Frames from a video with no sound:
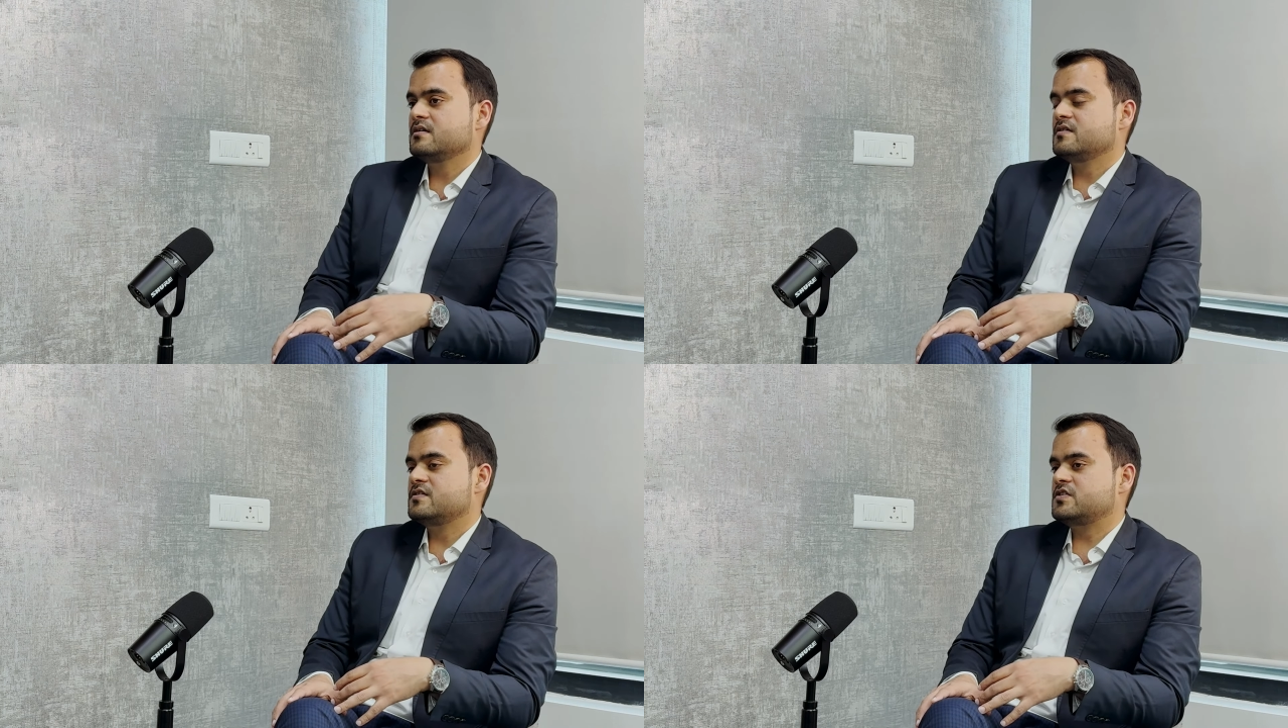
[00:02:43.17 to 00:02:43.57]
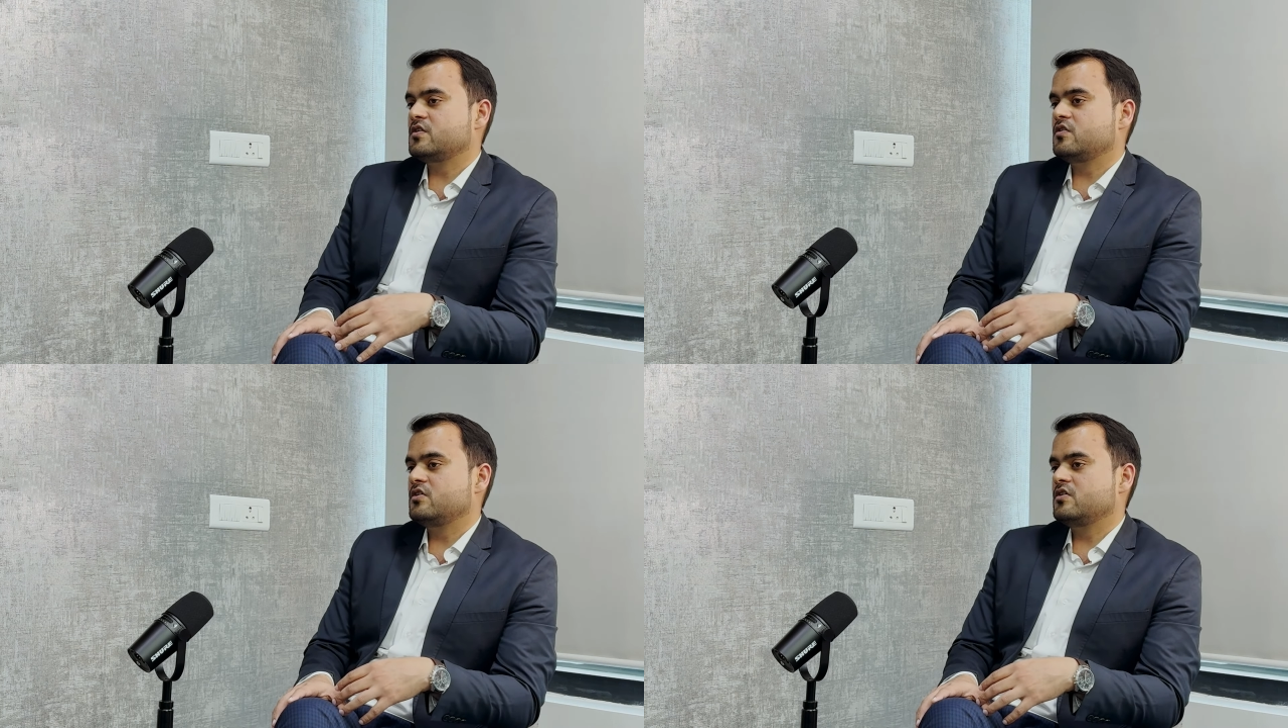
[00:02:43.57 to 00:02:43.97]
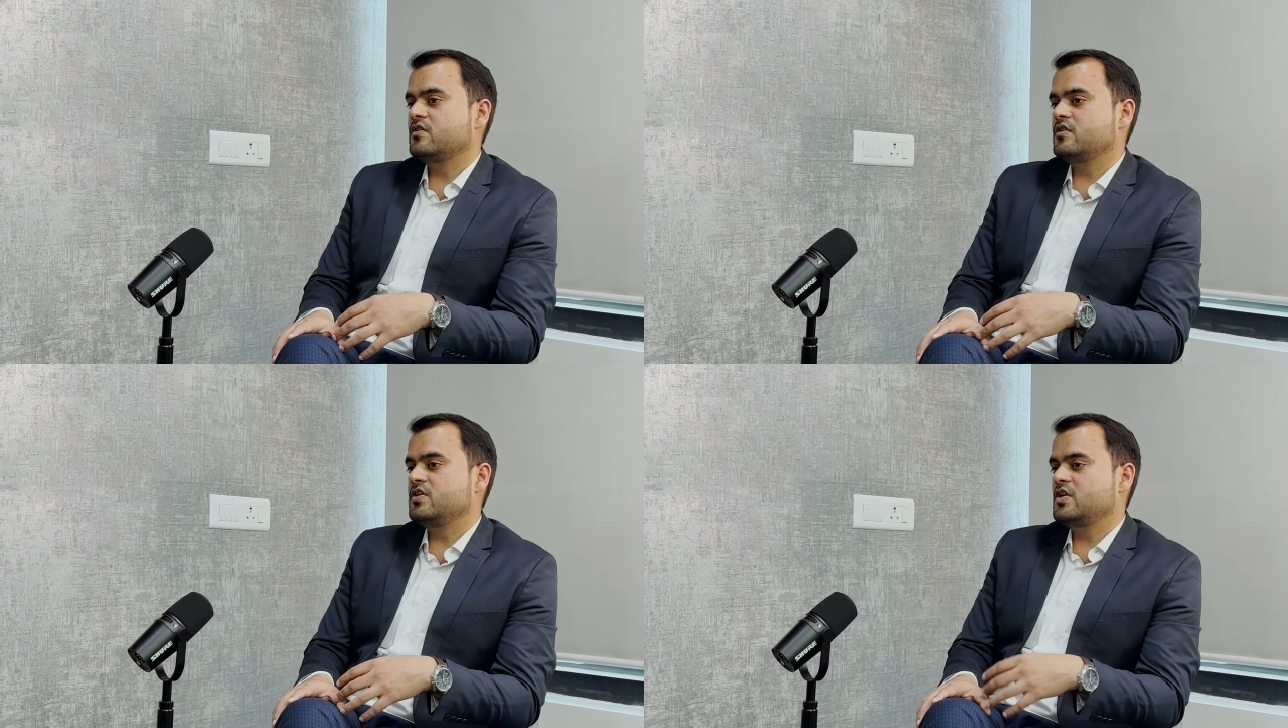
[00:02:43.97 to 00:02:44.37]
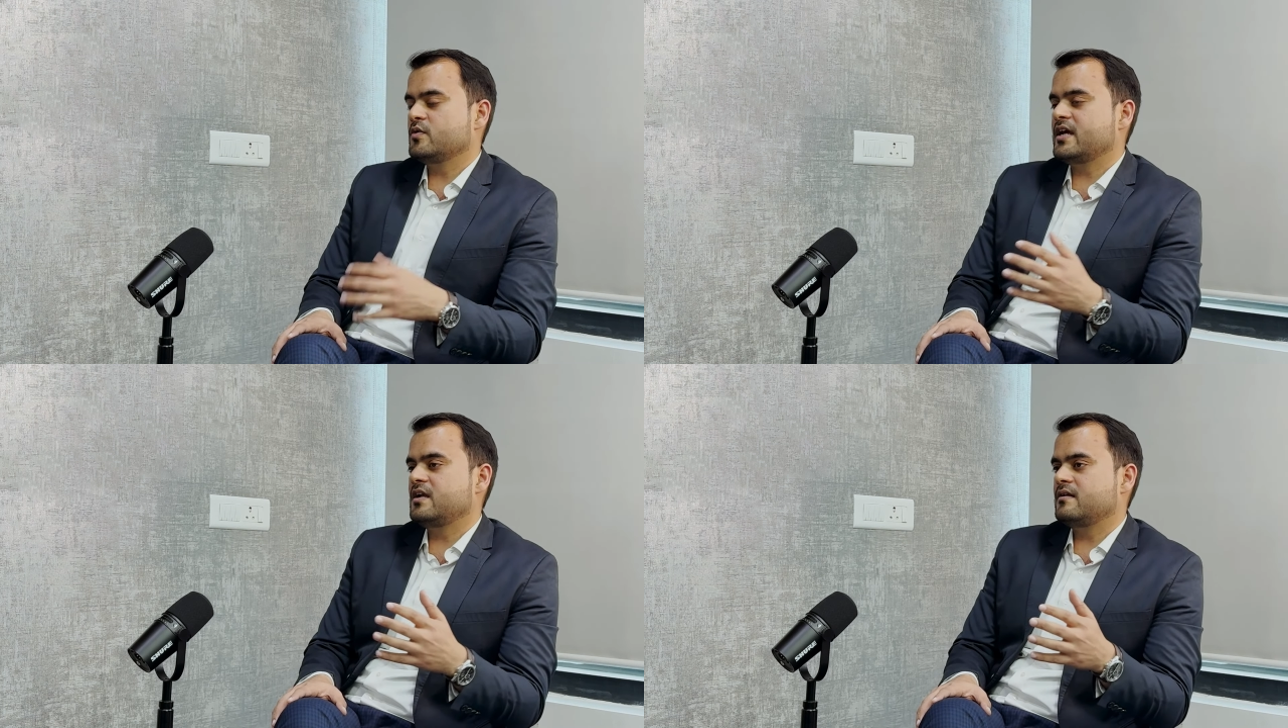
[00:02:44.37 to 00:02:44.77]
So you
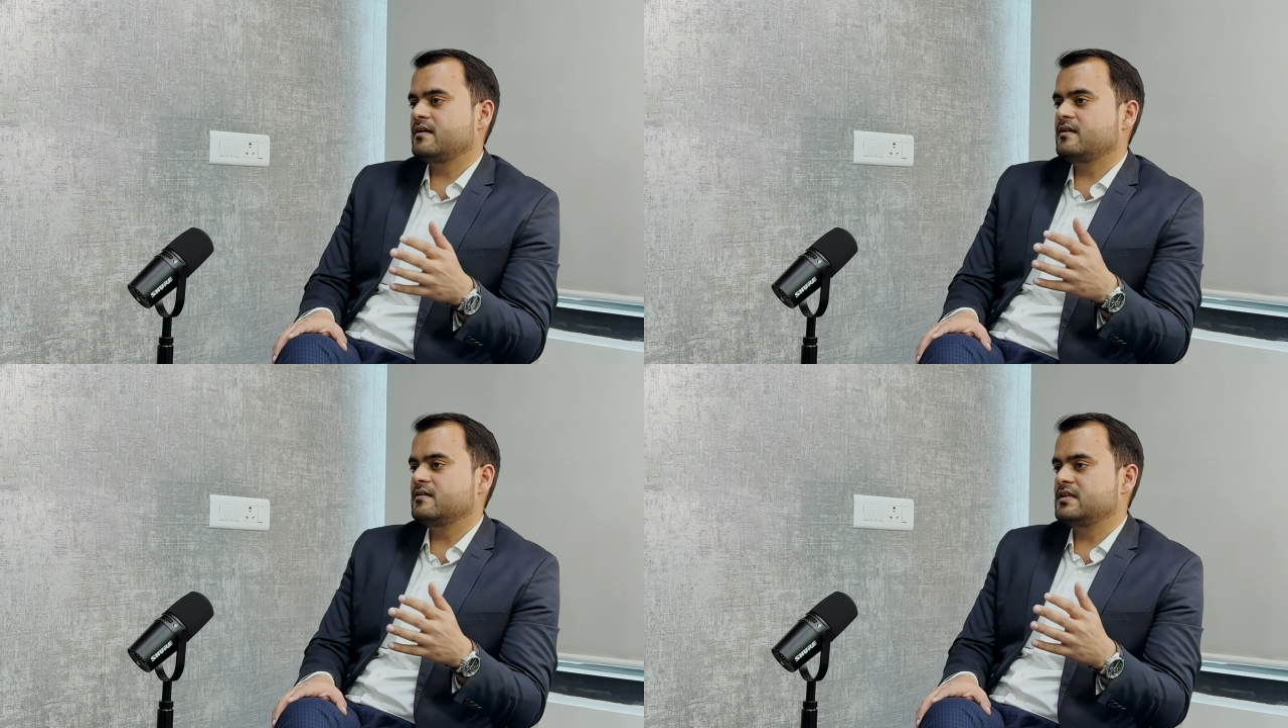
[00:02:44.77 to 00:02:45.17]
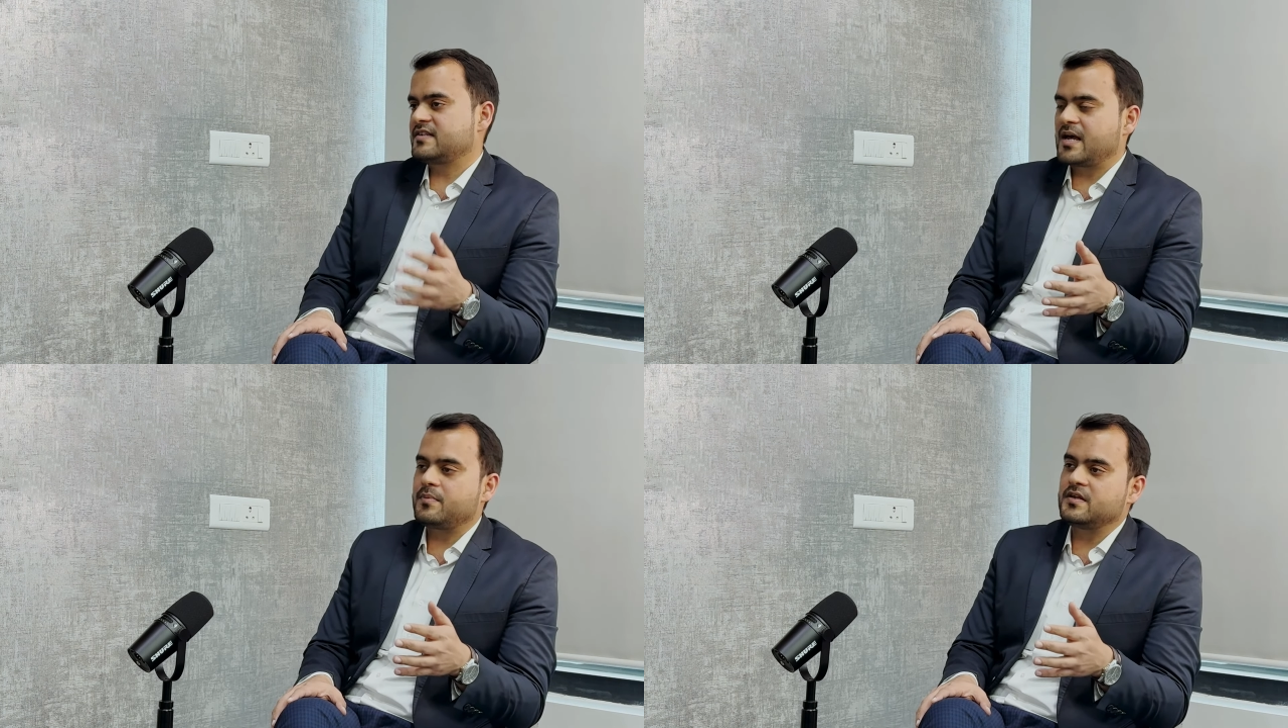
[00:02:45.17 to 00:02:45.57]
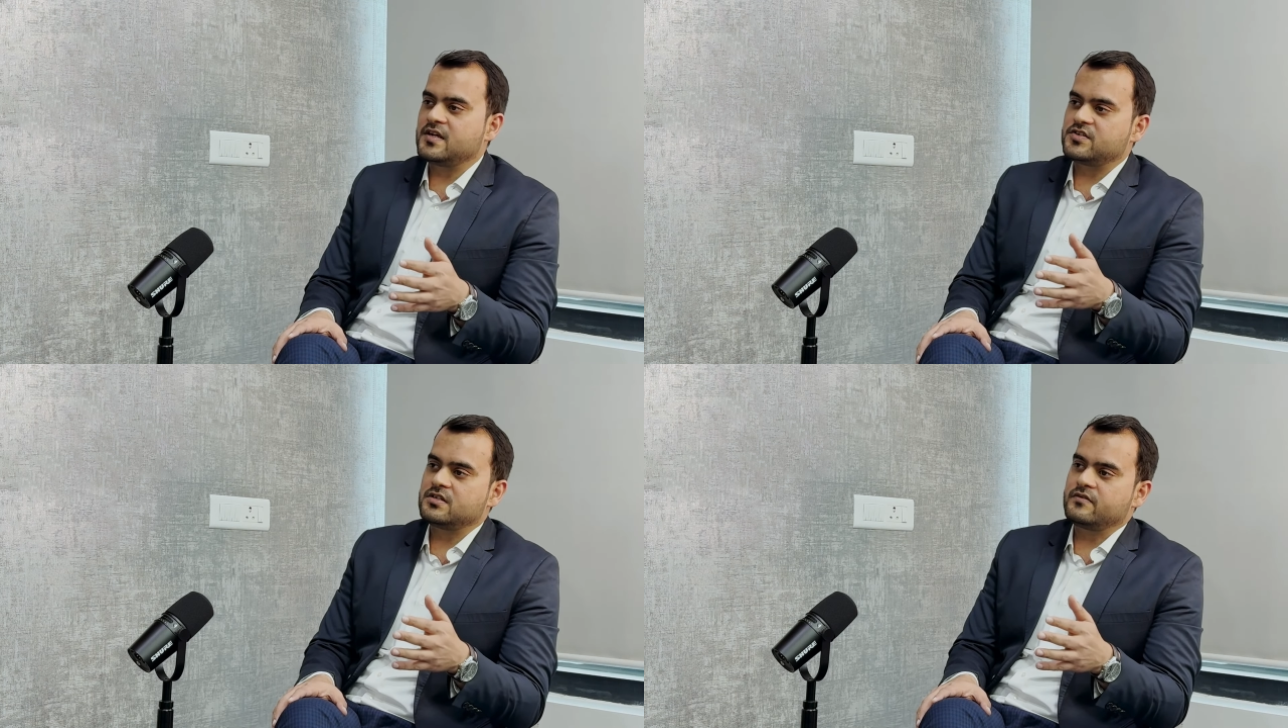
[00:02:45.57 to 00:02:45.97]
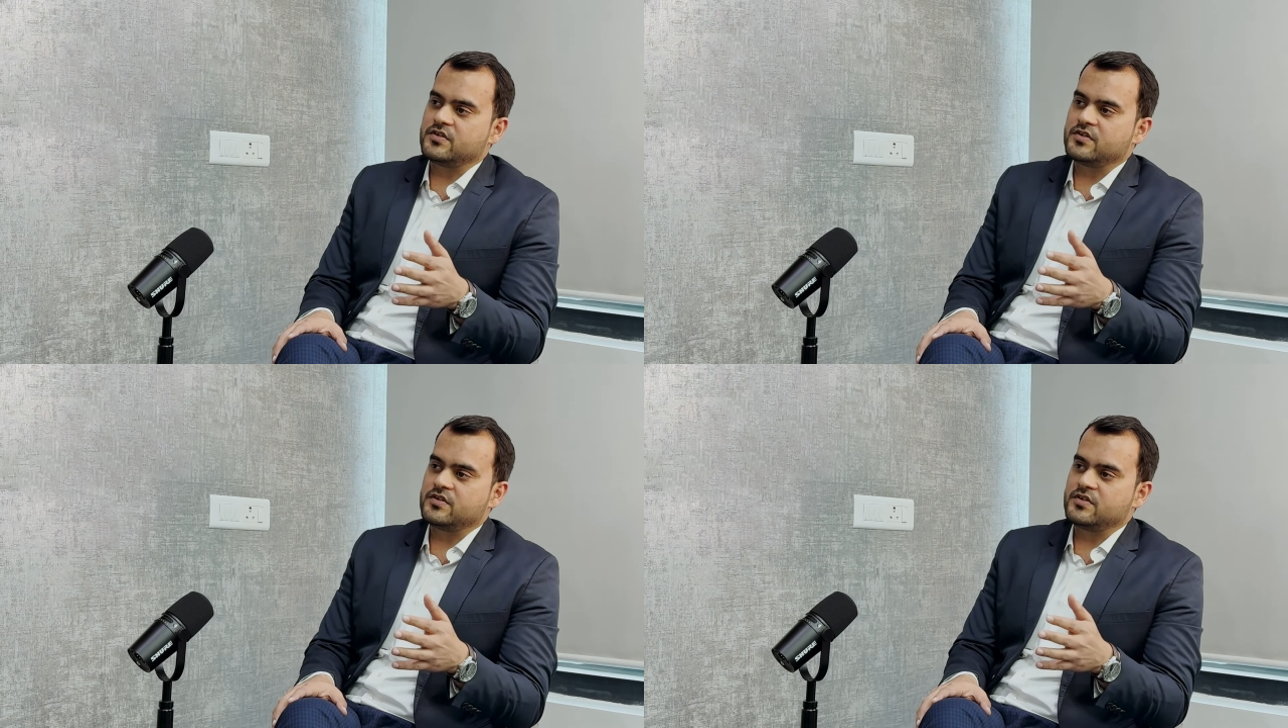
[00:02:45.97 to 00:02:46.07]
look at this application,